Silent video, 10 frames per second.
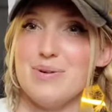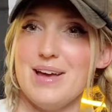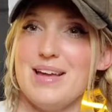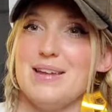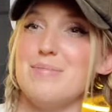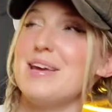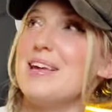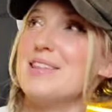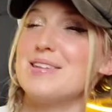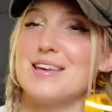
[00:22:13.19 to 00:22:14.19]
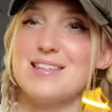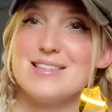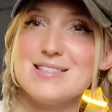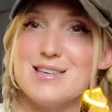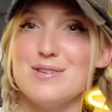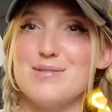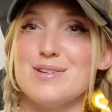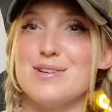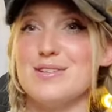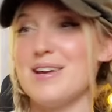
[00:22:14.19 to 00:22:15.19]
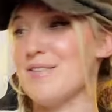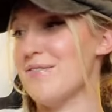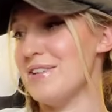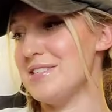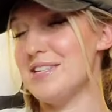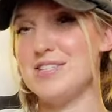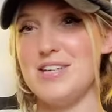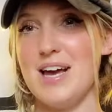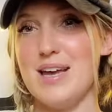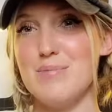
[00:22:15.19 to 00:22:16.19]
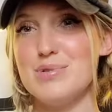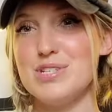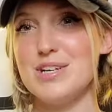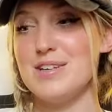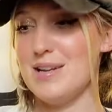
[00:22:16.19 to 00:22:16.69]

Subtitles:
and make it look like this cute little like vintage tie-up shirt,